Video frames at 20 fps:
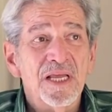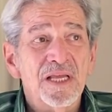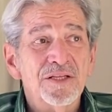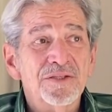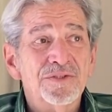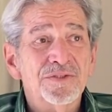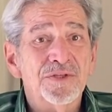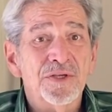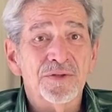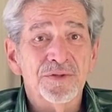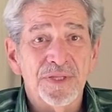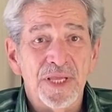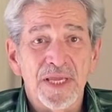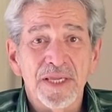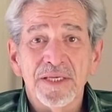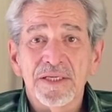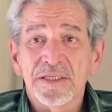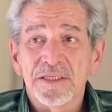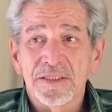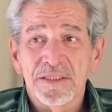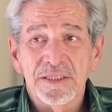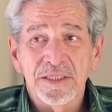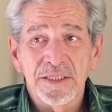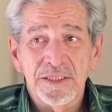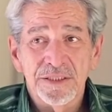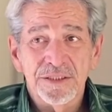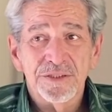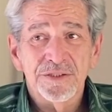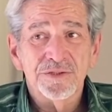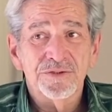so that
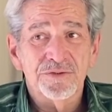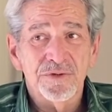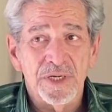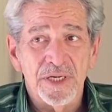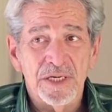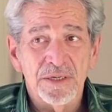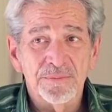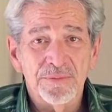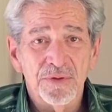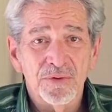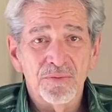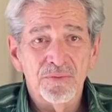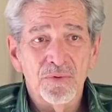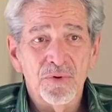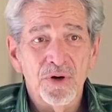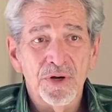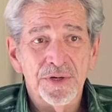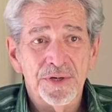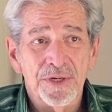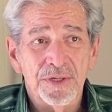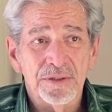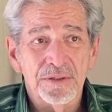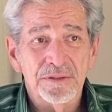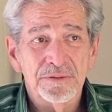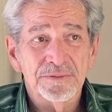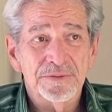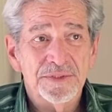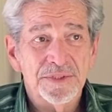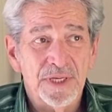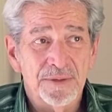it's drinkable water,
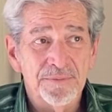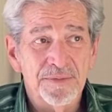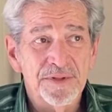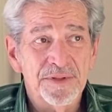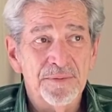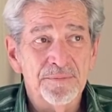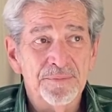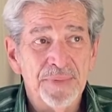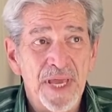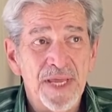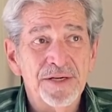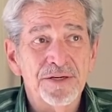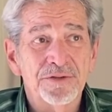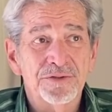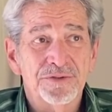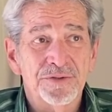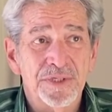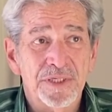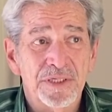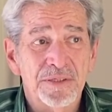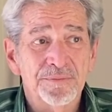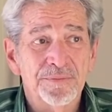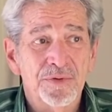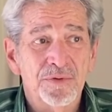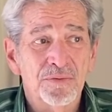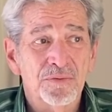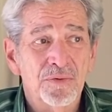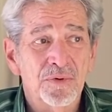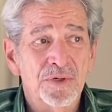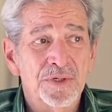some of the better drinkable
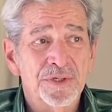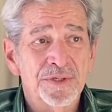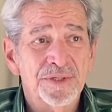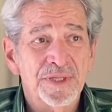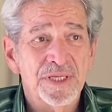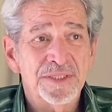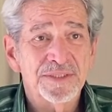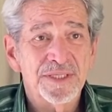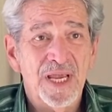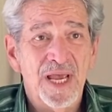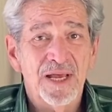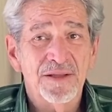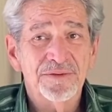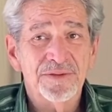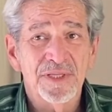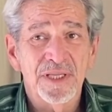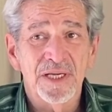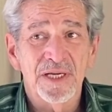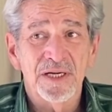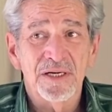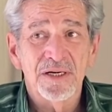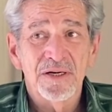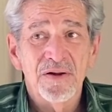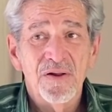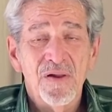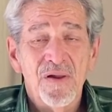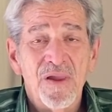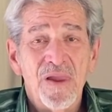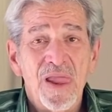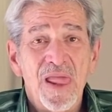water that's out there.
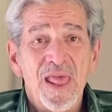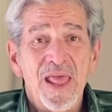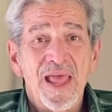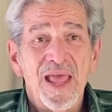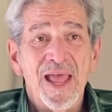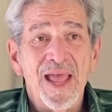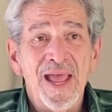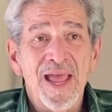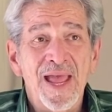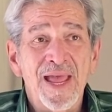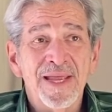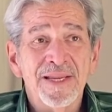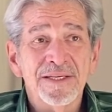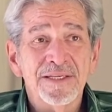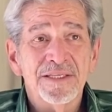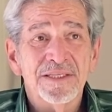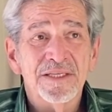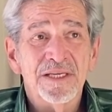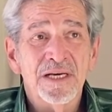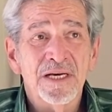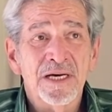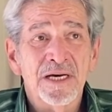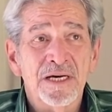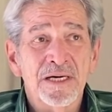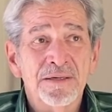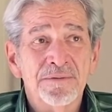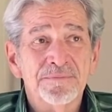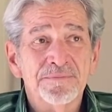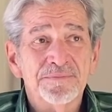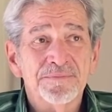And
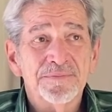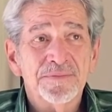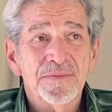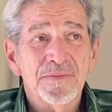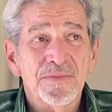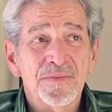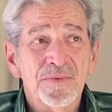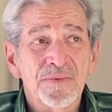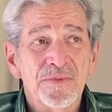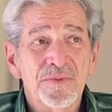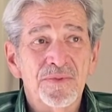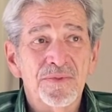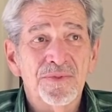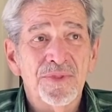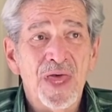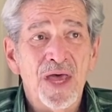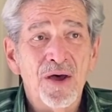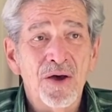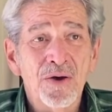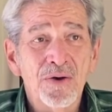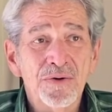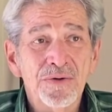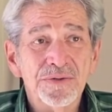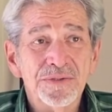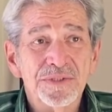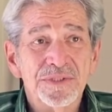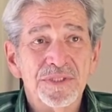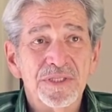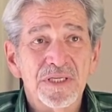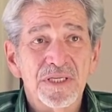
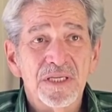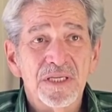those